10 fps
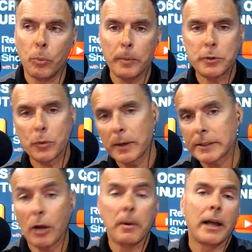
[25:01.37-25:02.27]
whips you around. It's
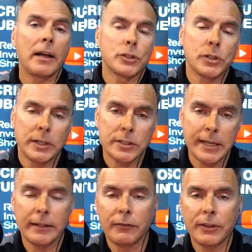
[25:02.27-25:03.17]
like, oh my gosh, should I
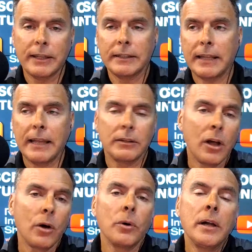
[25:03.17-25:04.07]
sell everything today?
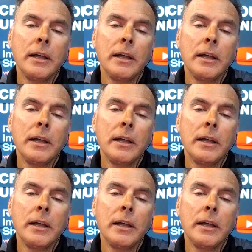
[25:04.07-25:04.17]
No.